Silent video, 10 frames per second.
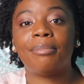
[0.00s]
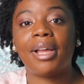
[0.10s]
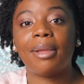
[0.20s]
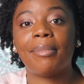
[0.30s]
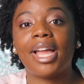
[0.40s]

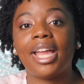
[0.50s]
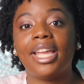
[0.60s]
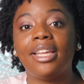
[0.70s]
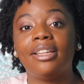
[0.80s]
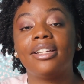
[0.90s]
by
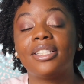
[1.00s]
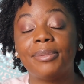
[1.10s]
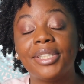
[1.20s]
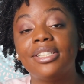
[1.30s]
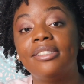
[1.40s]
my
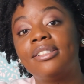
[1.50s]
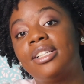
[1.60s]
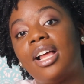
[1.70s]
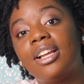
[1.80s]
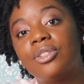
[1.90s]
experience in
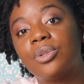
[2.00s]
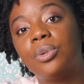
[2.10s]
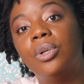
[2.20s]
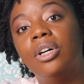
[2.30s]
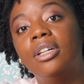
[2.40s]
high
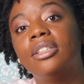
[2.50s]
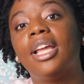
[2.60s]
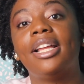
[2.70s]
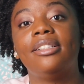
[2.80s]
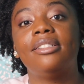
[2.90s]
school
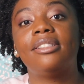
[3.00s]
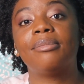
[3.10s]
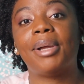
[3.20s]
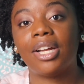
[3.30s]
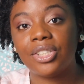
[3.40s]
and
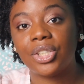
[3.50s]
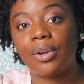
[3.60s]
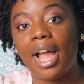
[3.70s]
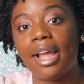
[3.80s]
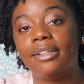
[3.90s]
my
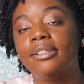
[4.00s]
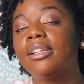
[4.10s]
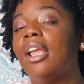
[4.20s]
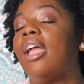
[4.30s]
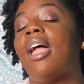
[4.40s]
undergrad,
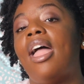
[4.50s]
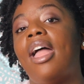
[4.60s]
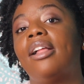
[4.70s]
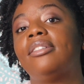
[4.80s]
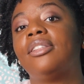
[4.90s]

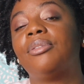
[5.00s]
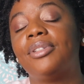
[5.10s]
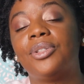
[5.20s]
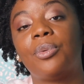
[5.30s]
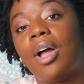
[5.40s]
and the
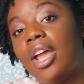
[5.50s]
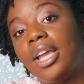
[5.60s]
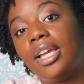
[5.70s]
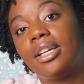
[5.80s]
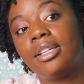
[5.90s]
reason
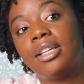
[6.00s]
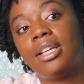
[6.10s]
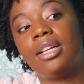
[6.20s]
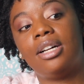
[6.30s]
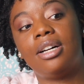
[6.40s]
why
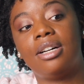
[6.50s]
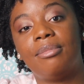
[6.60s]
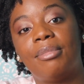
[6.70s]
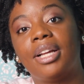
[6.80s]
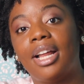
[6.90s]

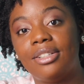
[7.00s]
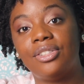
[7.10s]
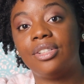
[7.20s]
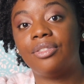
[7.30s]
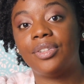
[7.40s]
I got
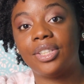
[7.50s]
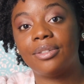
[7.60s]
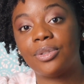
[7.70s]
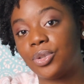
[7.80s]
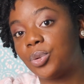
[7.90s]
into the field of
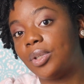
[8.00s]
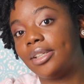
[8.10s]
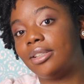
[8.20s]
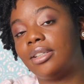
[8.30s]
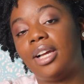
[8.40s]
social work.
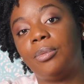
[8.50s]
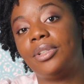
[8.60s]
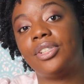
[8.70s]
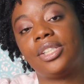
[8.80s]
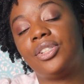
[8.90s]
I
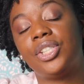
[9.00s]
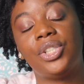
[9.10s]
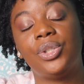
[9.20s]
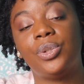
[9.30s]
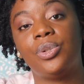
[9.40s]
wanted to
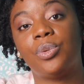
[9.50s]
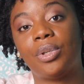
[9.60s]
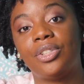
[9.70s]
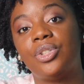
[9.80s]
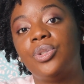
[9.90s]
continue
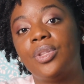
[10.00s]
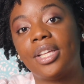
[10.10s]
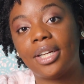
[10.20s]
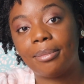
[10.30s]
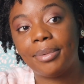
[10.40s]
to do
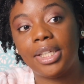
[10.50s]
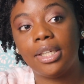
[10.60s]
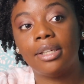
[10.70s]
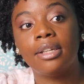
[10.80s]
therapy